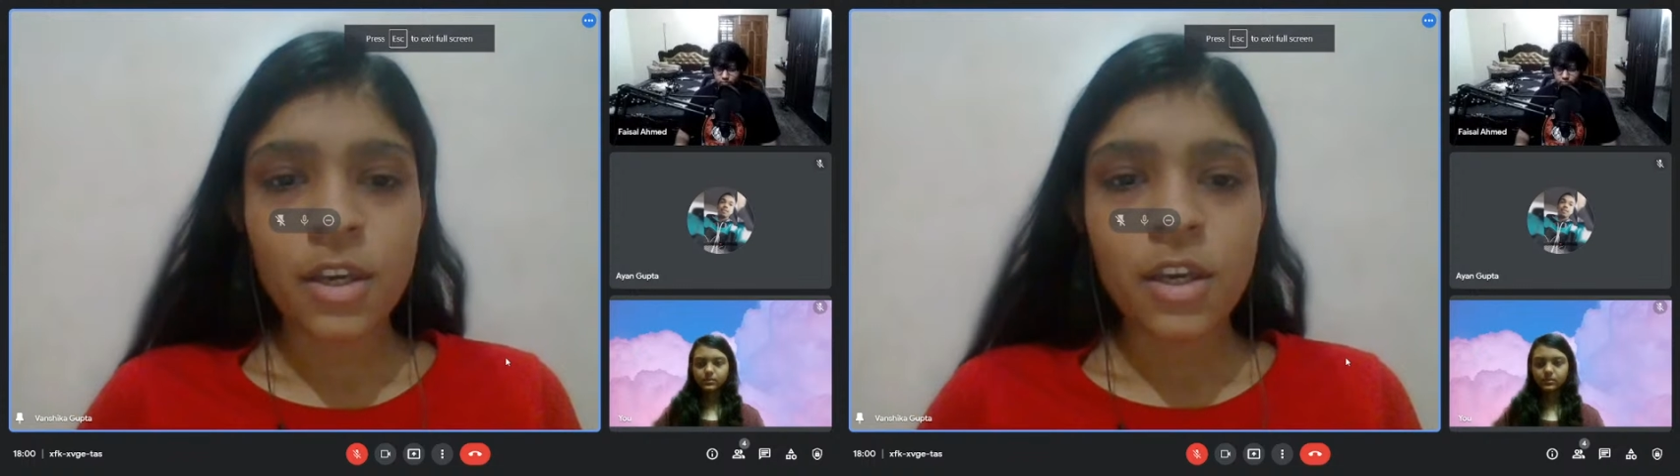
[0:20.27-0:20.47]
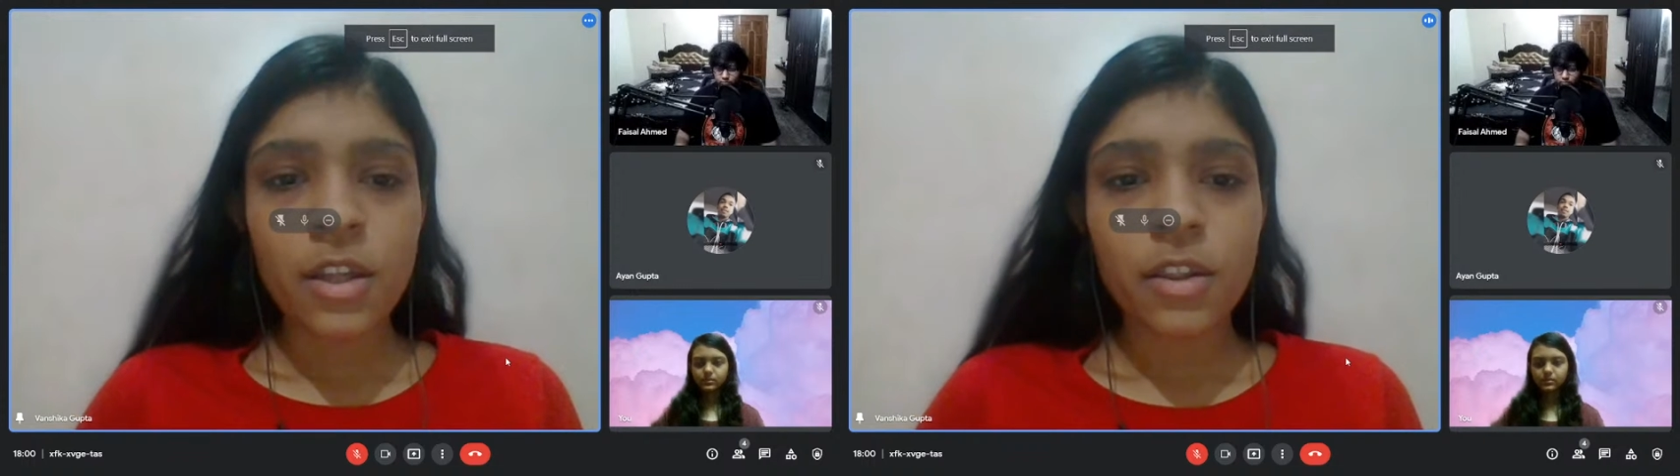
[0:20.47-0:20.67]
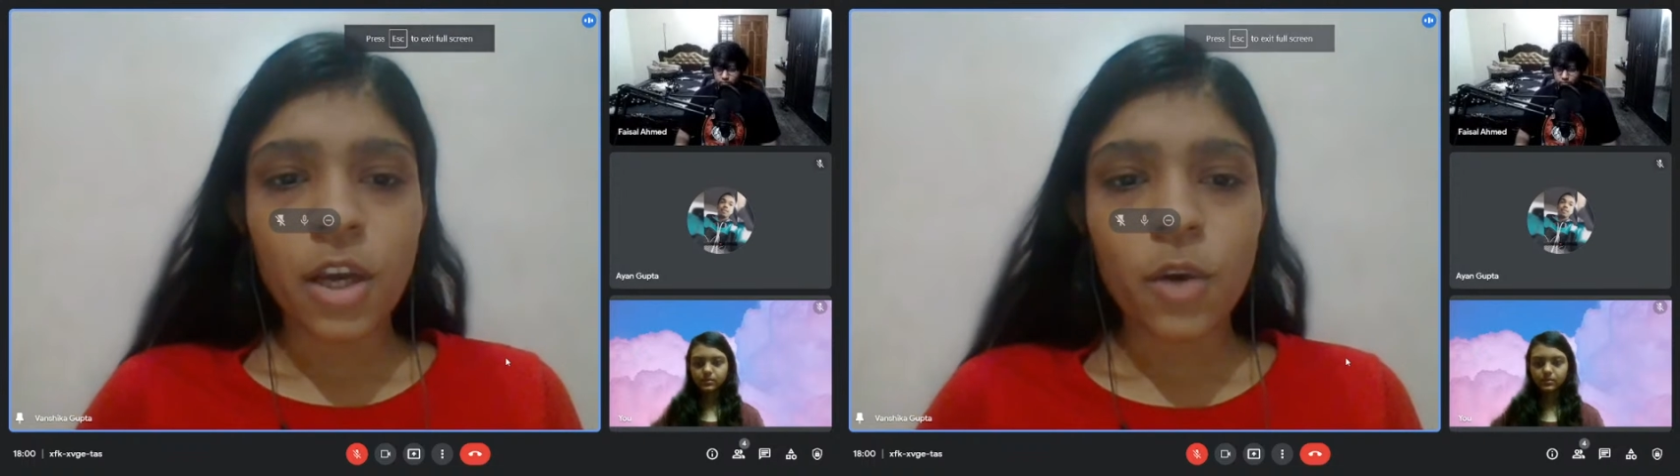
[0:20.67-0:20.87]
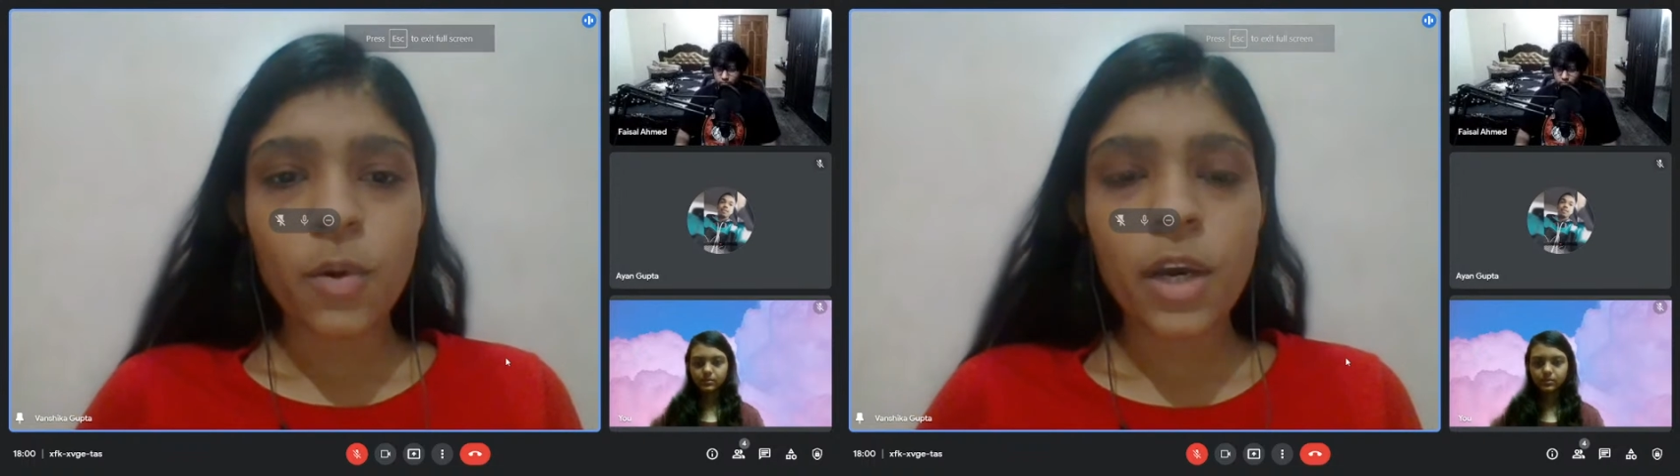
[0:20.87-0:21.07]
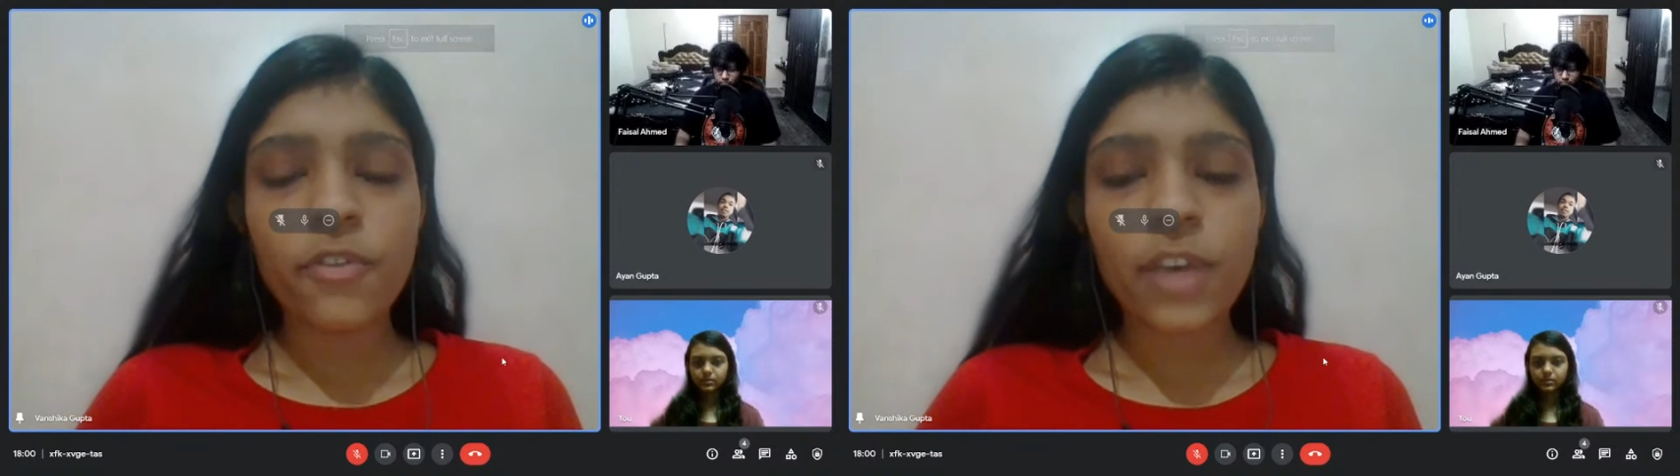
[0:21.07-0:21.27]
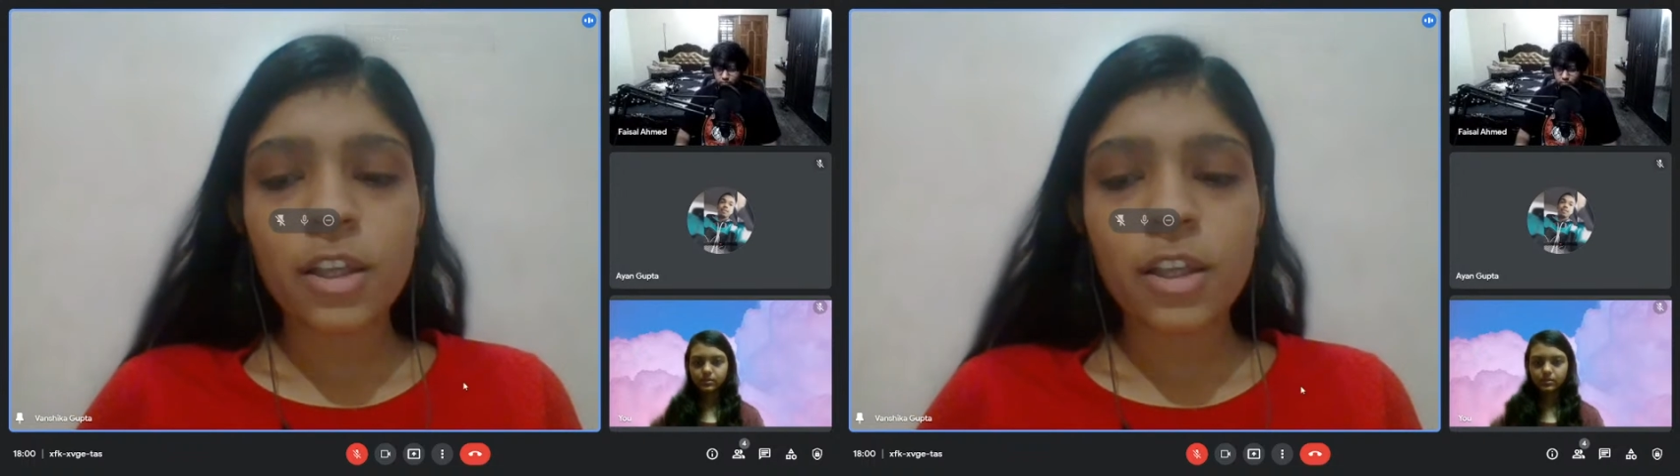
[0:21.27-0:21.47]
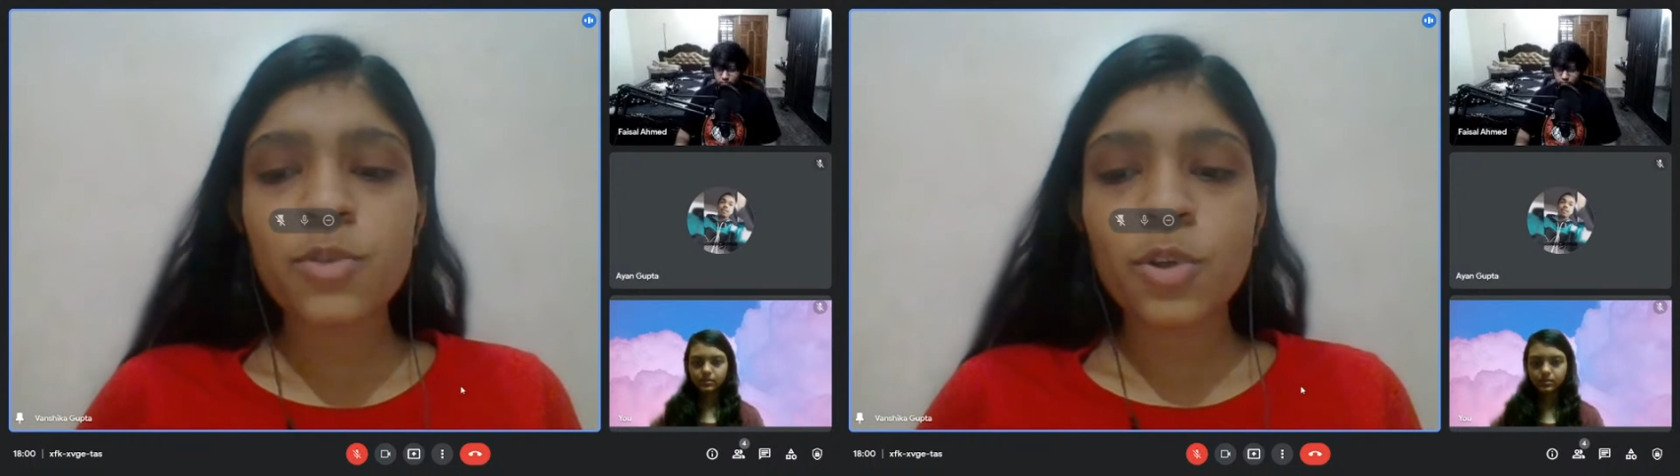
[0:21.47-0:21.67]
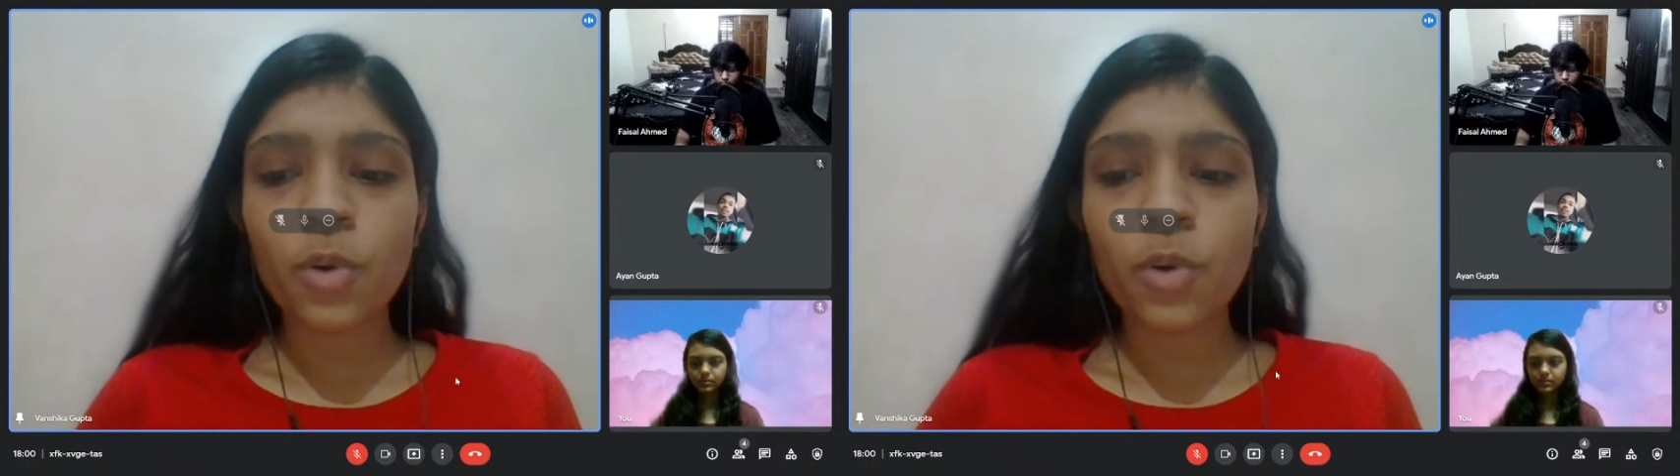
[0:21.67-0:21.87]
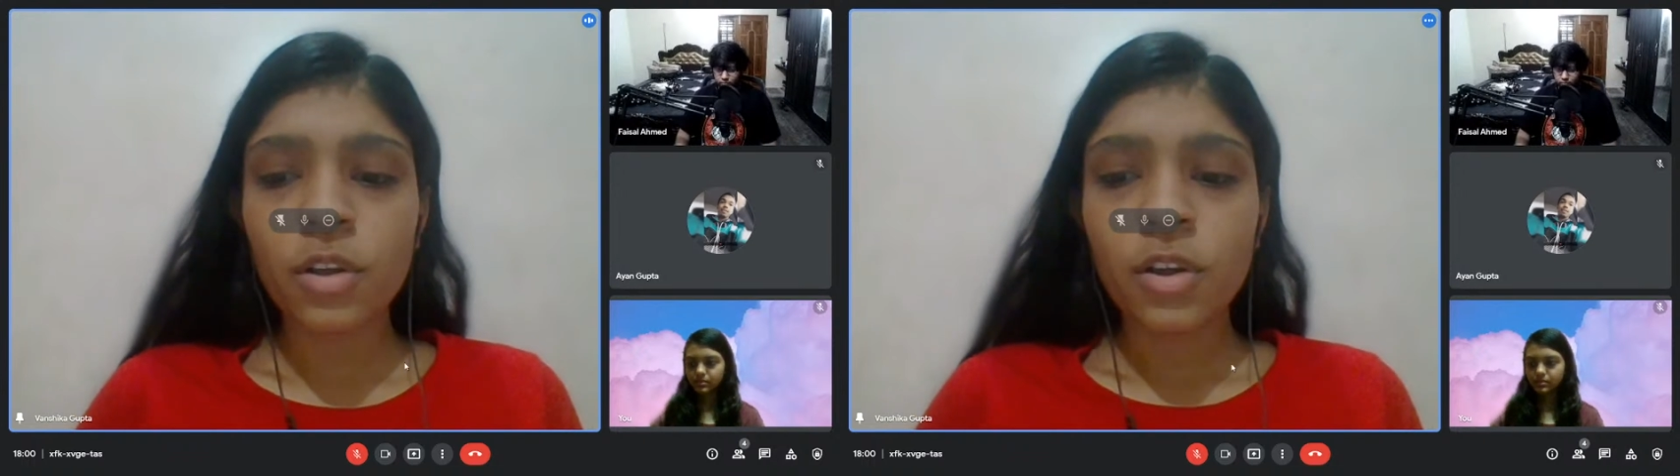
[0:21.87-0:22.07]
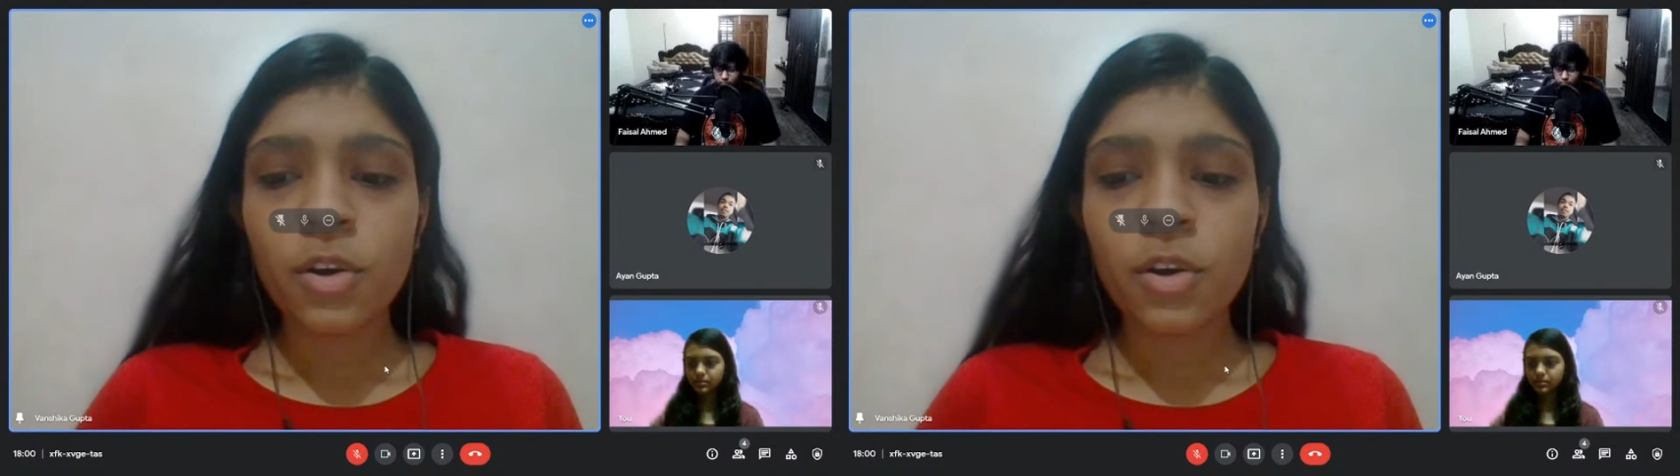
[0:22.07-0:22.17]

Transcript: Now, I welcome you all